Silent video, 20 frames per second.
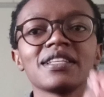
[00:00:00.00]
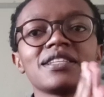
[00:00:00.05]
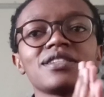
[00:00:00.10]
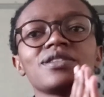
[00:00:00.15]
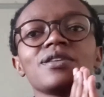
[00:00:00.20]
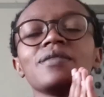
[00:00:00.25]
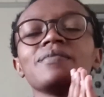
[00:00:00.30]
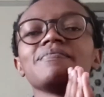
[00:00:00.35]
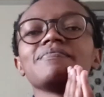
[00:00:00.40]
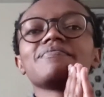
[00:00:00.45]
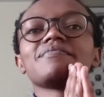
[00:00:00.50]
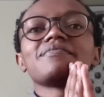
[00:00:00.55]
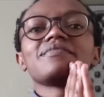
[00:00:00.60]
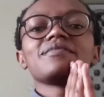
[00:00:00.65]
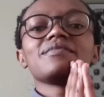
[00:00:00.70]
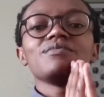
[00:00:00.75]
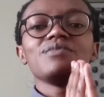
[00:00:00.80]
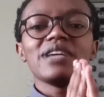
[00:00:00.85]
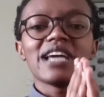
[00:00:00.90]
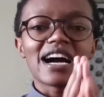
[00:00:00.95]
So
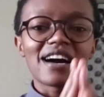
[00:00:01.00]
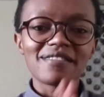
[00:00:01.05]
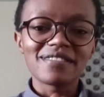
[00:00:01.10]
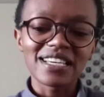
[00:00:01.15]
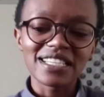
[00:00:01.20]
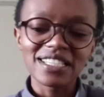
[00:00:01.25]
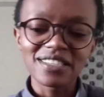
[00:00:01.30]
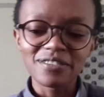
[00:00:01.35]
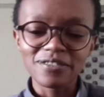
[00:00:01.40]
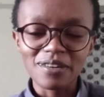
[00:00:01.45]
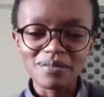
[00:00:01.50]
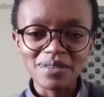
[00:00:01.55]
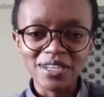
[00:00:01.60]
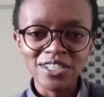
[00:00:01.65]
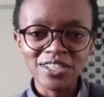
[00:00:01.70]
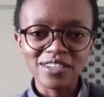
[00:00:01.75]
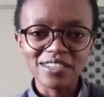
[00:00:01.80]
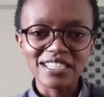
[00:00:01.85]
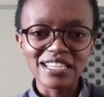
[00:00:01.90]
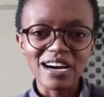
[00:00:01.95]
we have that
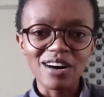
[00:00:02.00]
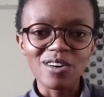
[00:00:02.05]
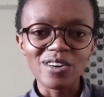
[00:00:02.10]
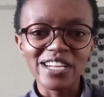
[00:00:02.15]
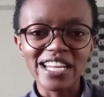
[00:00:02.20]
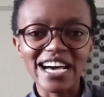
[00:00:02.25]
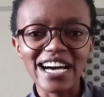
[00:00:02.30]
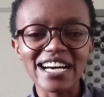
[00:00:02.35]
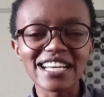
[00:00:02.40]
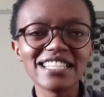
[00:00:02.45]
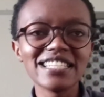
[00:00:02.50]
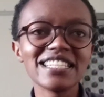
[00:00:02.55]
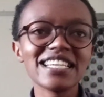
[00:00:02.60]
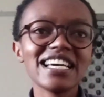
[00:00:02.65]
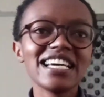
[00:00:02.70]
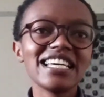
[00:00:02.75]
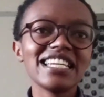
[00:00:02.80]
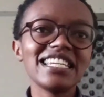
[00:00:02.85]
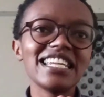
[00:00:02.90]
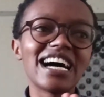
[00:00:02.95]
information now on hand.
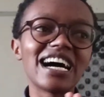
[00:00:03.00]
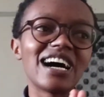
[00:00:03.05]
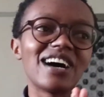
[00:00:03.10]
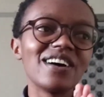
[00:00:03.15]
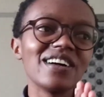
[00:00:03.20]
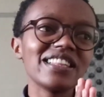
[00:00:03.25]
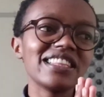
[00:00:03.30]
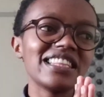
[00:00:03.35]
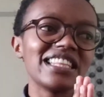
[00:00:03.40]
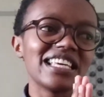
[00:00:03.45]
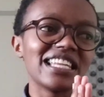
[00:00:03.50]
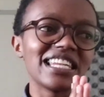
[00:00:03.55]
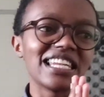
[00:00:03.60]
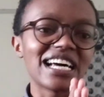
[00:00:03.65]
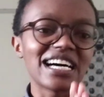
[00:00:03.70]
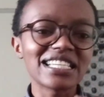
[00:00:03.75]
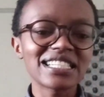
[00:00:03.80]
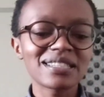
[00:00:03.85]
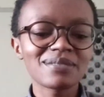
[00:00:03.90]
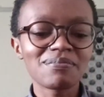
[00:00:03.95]
Now the
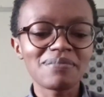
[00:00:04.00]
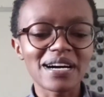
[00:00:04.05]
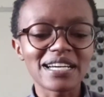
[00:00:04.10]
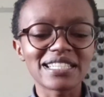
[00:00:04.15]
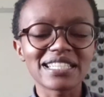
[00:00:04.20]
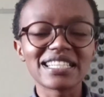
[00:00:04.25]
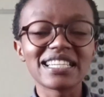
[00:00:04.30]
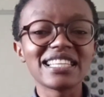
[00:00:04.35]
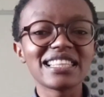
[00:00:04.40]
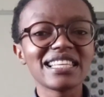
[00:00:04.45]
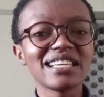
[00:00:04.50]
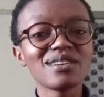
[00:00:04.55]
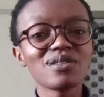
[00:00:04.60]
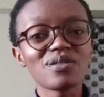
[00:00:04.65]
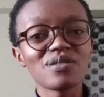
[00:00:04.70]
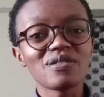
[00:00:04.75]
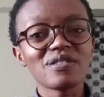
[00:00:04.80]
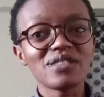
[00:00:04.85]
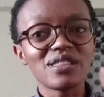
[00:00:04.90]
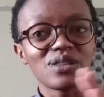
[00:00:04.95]
last part, and I think
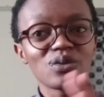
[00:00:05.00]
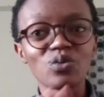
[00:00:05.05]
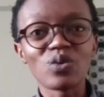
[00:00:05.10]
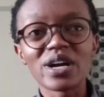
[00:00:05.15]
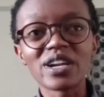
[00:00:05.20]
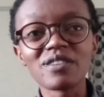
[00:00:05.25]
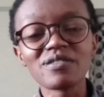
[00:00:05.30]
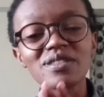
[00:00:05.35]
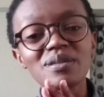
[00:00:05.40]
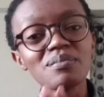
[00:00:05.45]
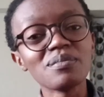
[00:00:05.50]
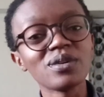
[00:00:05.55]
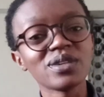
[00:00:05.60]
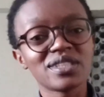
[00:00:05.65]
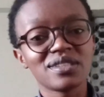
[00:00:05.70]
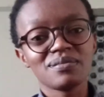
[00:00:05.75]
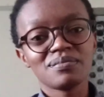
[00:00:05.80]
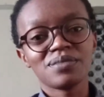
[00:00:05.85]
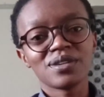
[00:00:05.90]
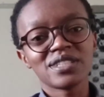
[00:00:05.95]
one of the
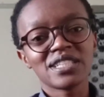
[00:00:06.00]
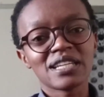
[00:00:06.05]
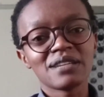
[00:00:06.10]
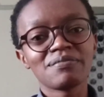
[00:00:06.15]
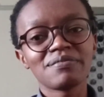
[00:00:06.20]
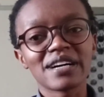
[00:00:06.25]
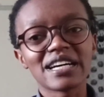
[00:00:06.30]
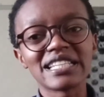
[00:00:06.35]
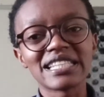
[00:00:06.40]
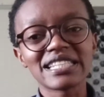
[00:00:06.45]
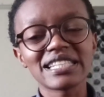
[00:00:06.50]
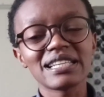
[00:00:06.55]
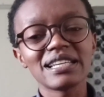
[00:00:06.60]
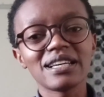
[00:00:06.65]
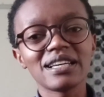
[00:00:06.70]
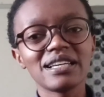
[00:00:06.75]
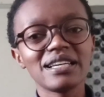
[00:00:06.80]
most important parts